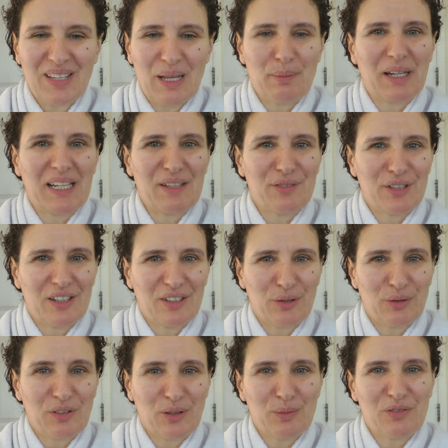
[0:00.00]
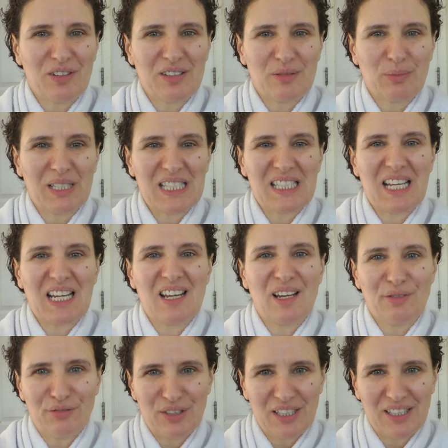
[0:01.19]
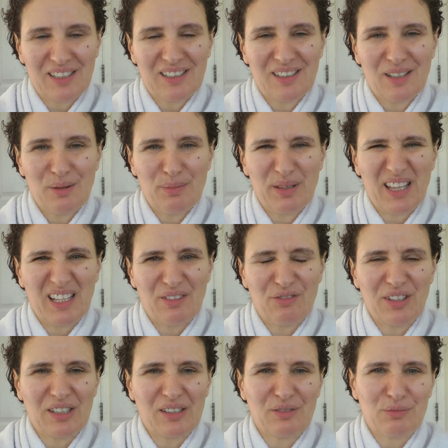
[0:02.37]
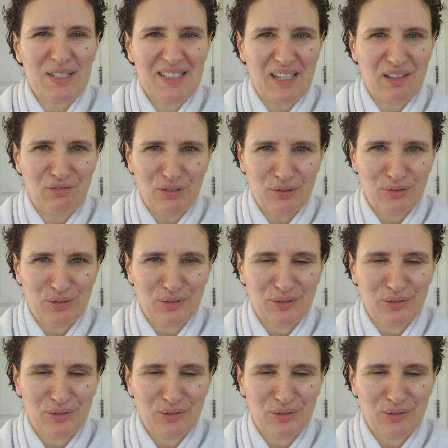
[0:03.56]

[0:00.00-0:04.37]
It might even argue, and some of us might say nothing and feel resentful.